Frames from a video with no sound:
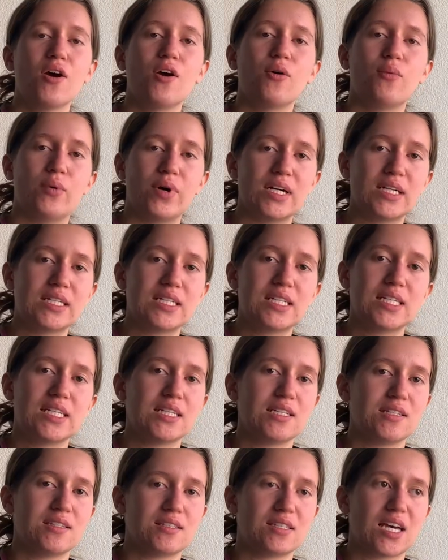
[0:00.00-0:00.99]
One
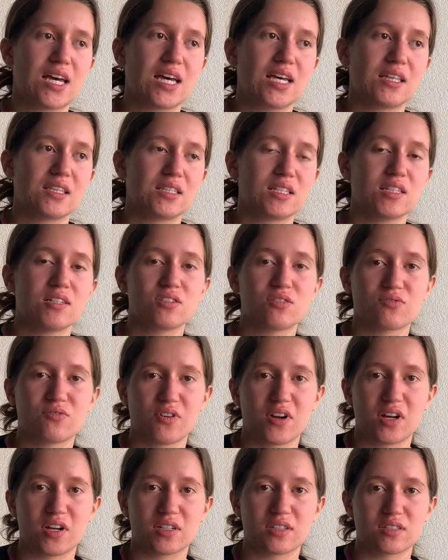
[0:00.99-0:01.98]
is that these
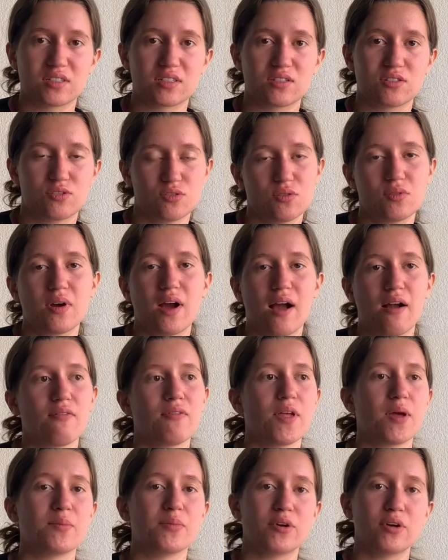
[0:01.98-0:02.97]
frogs do have
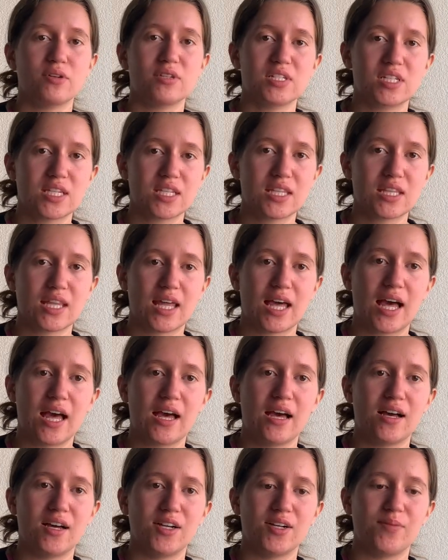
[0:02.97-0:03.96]
that protein that
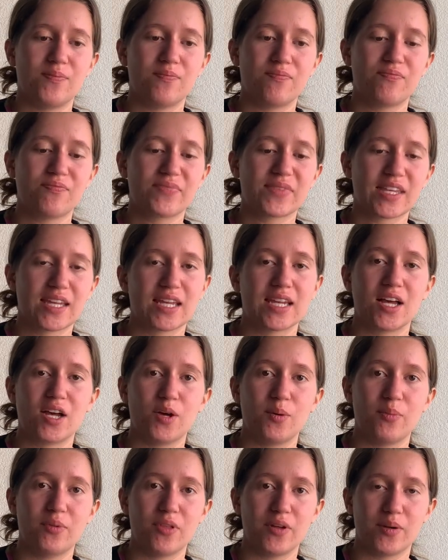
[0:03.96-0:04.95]
can
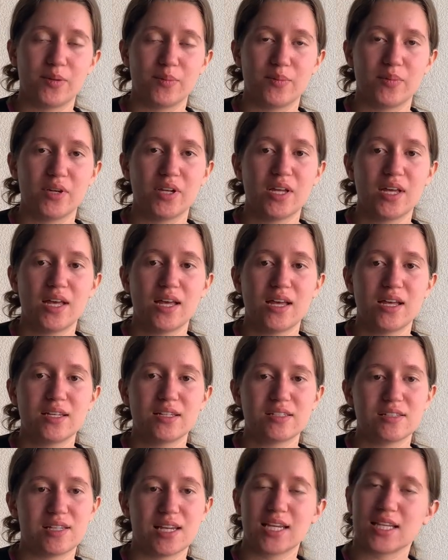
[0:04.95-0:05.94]
help them
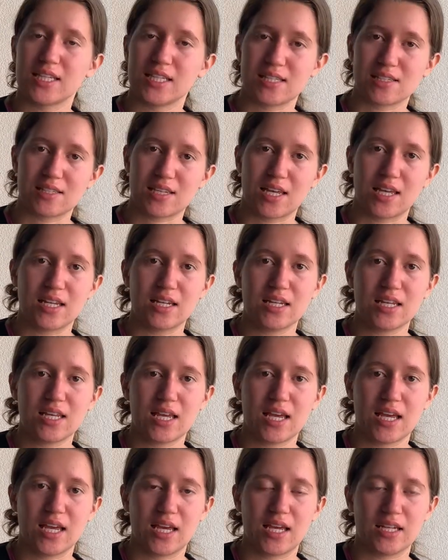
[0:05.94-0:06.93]
stay in the sun
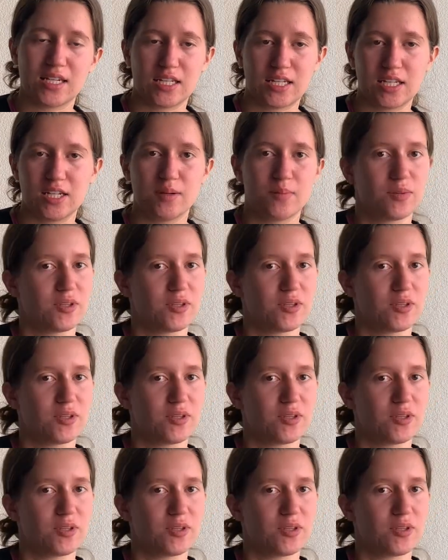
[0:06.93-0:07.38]
and heat up